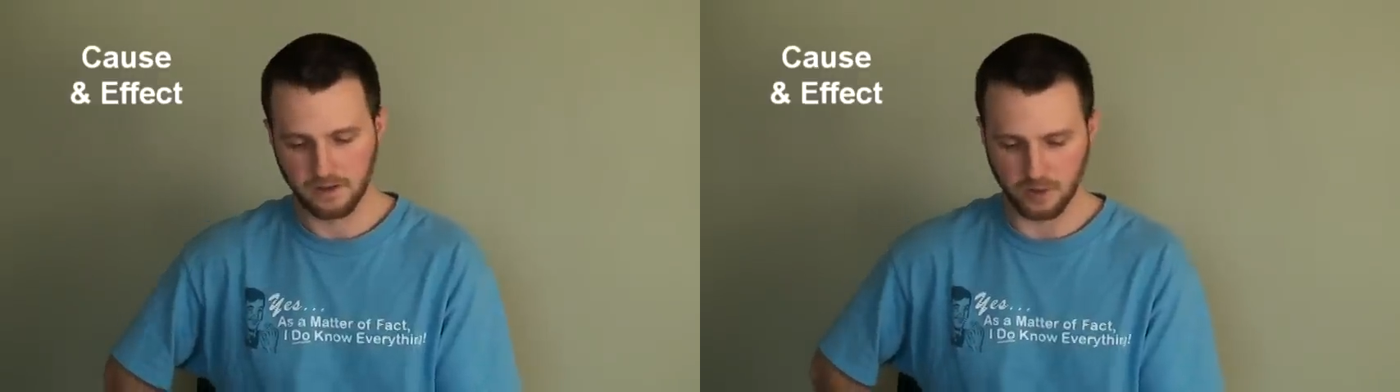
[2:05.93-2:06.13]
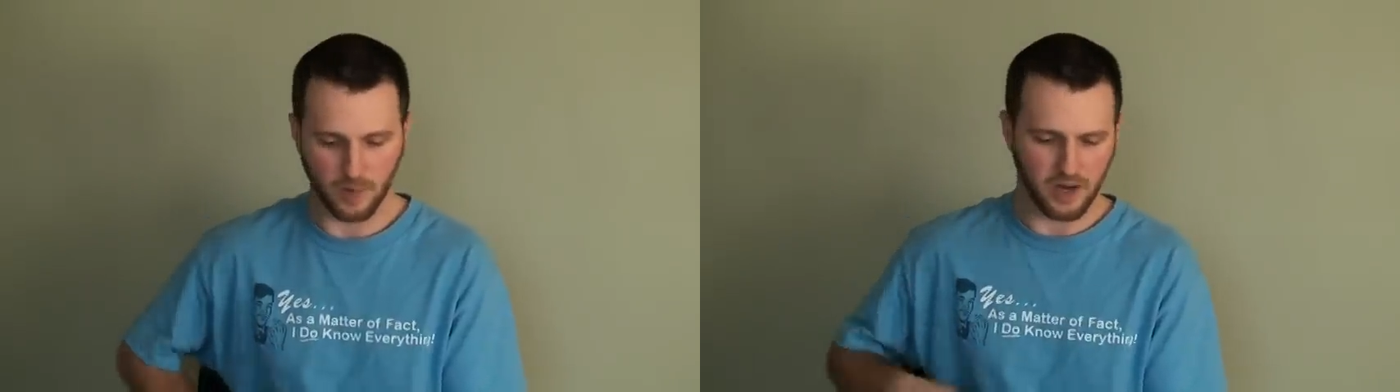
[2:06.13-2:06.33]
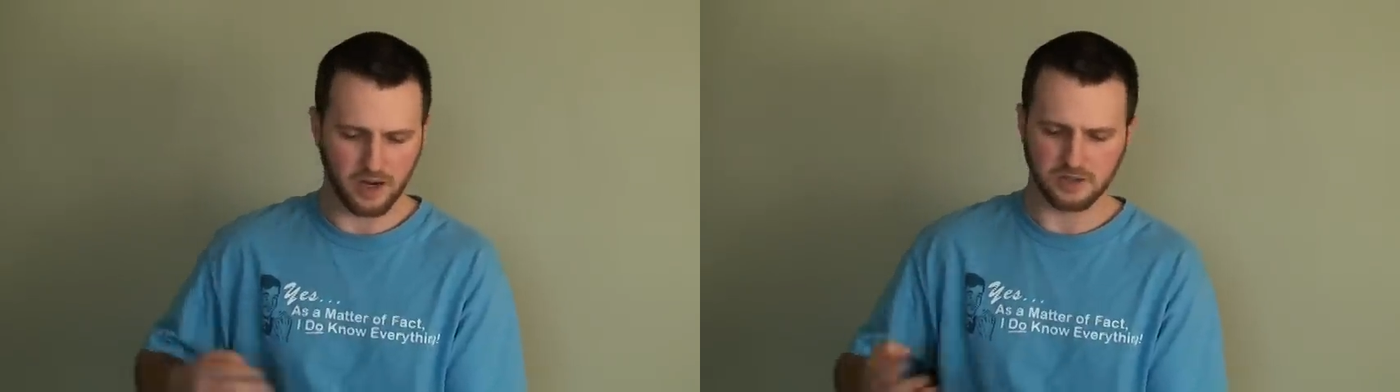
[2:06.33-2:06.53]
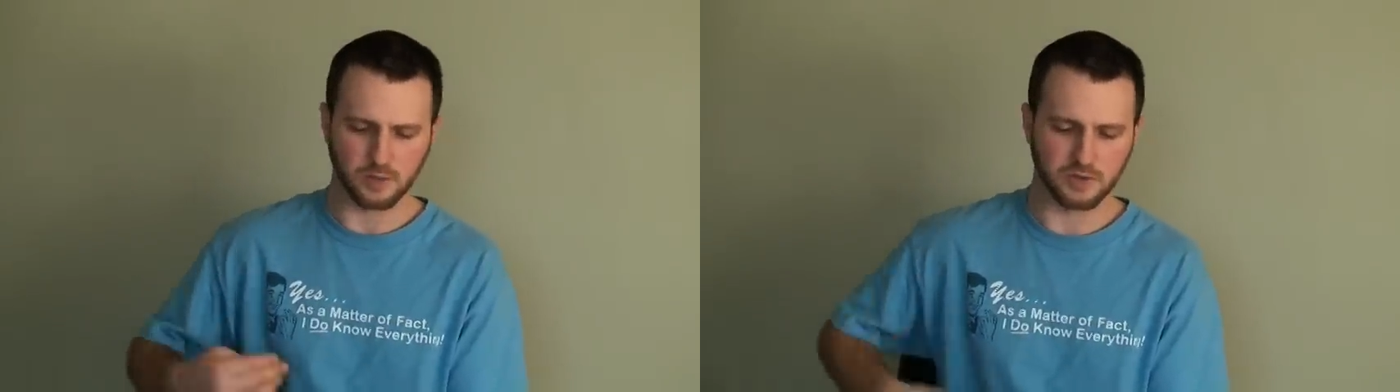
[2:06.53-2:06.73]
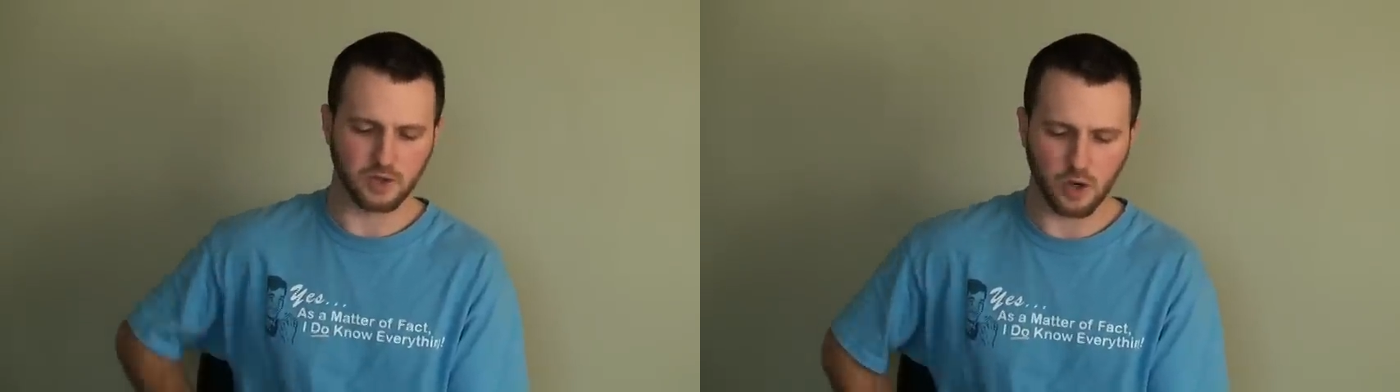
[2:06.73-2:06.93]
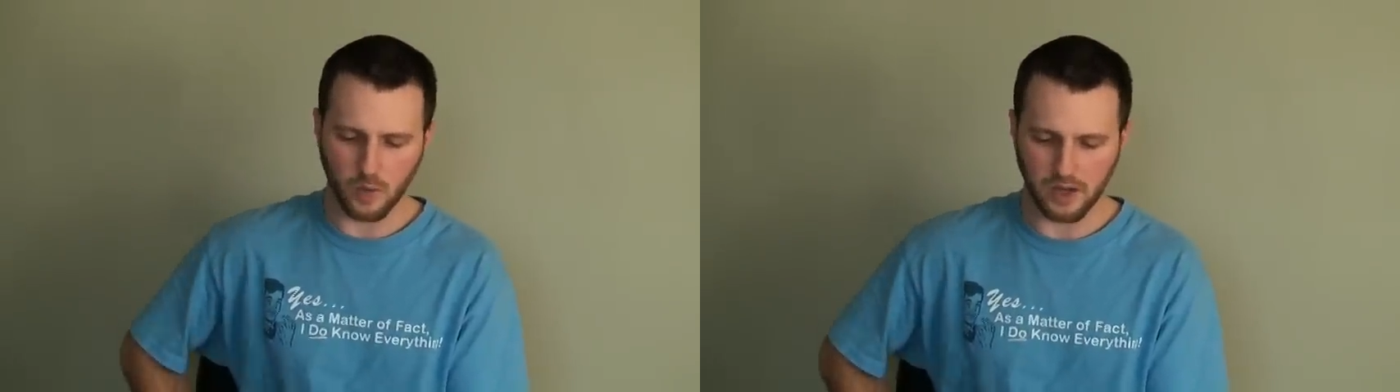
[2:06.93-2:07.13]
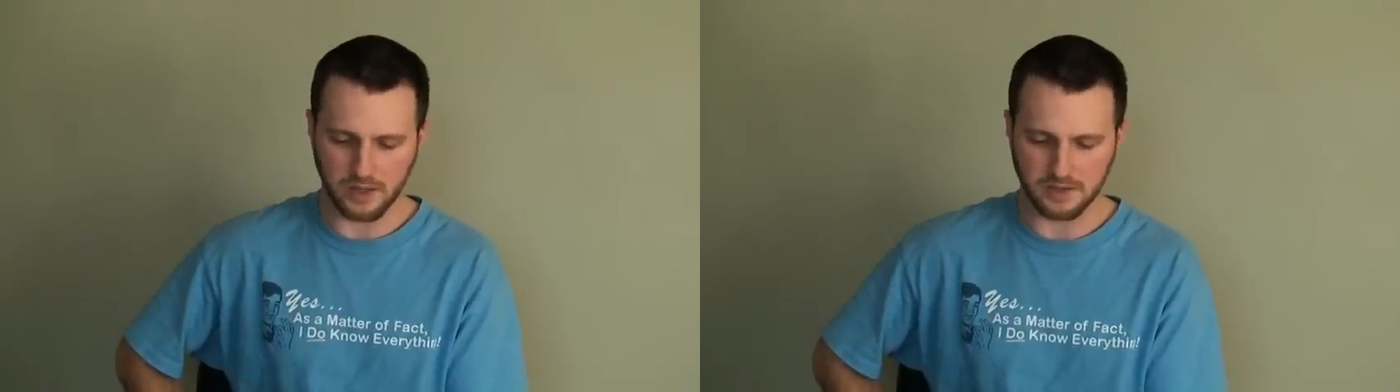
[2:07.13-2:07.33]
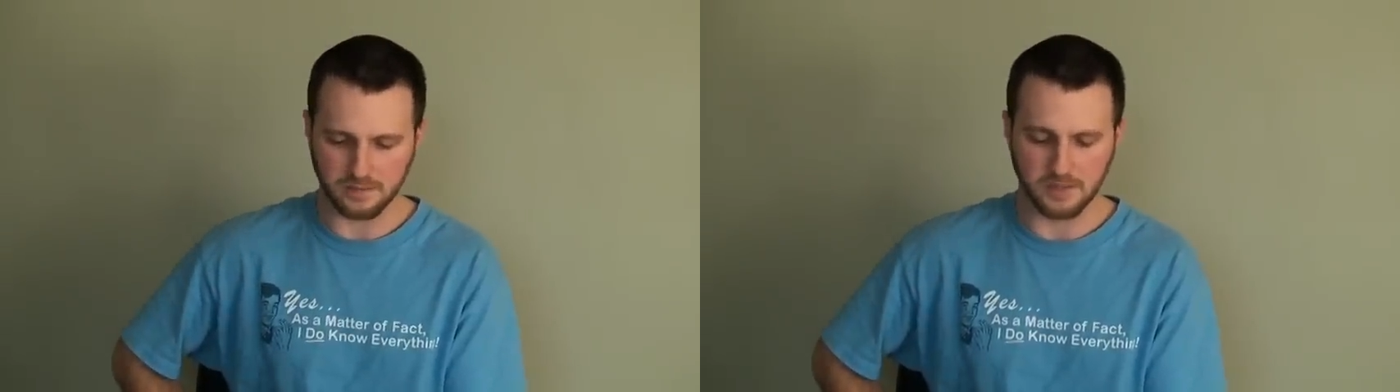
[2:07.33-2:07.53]
So my answer was
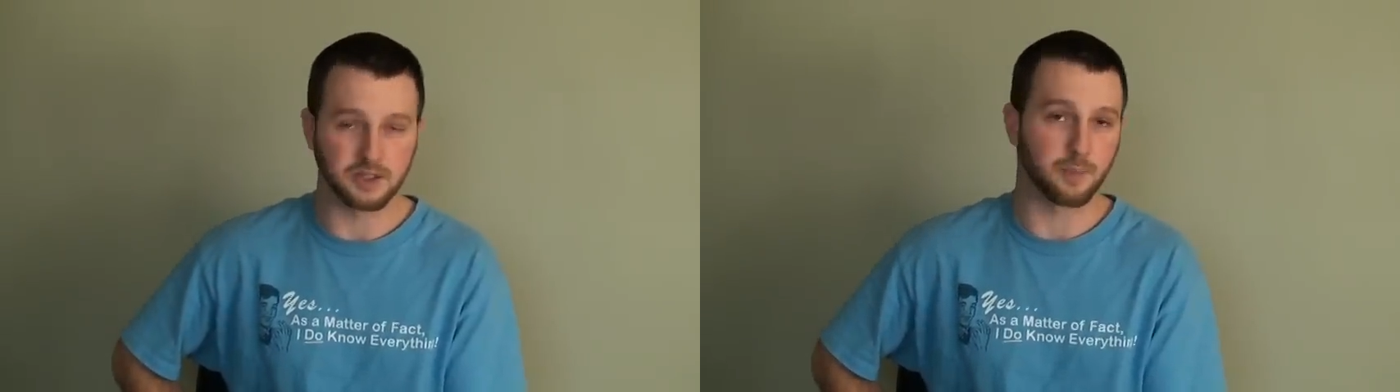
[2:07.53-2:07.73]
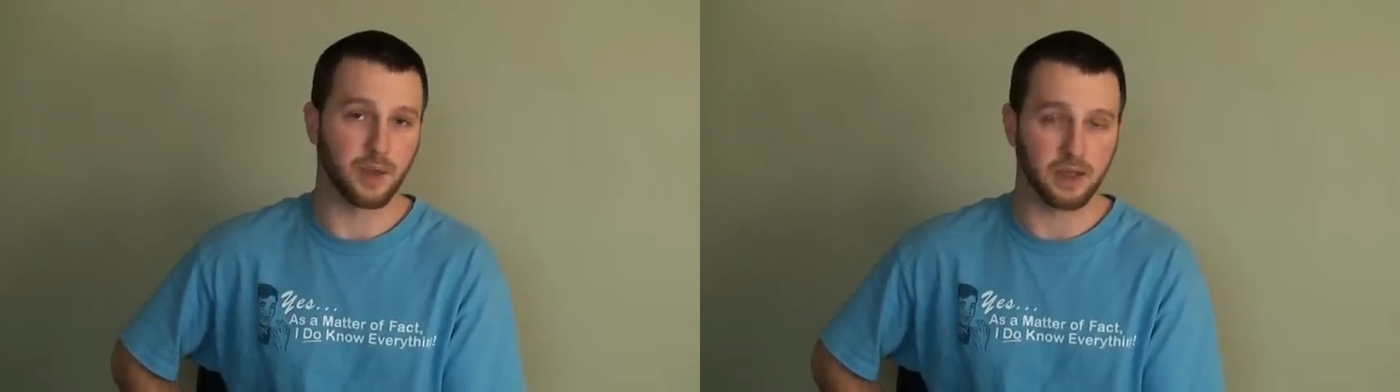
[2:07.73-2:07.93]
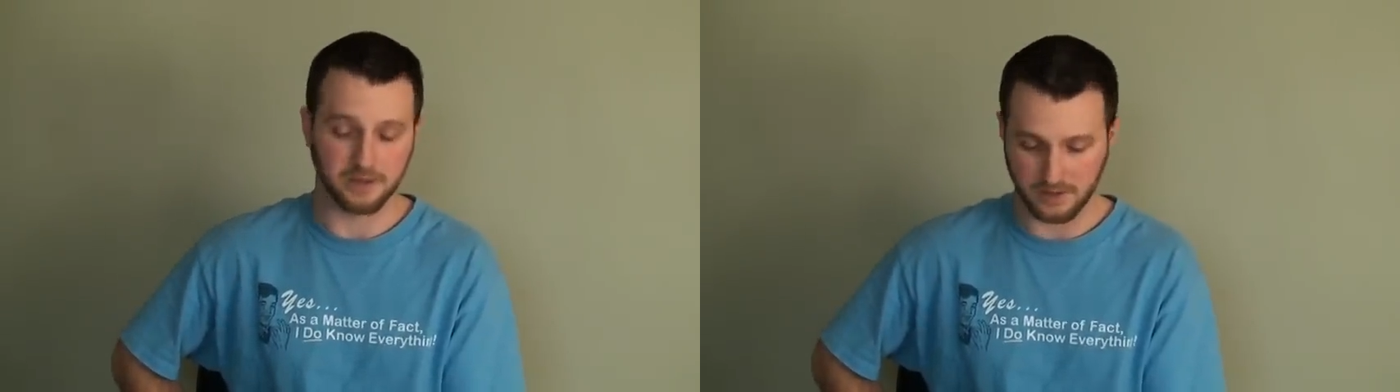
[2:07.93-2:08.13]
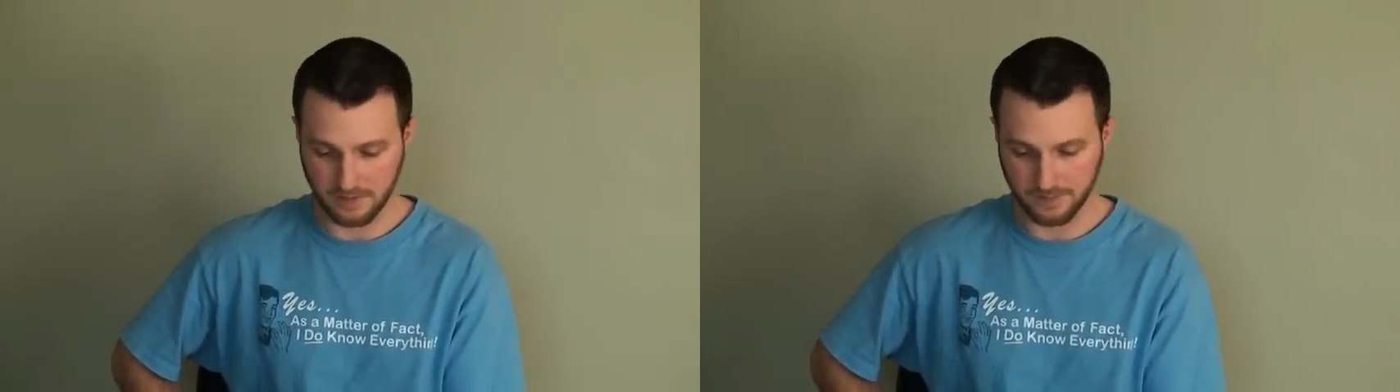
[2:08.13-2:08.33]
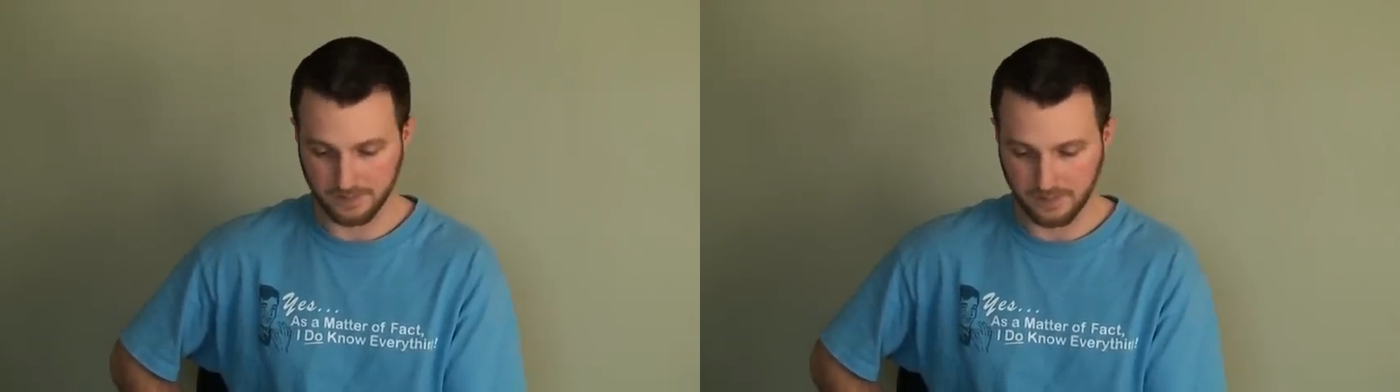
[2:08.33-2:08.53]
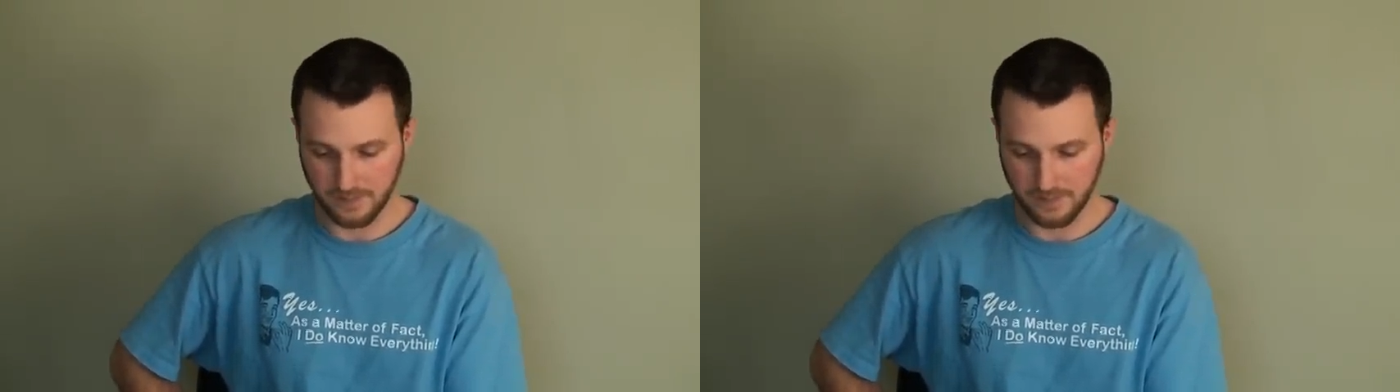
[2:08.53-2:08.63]
always, it depends.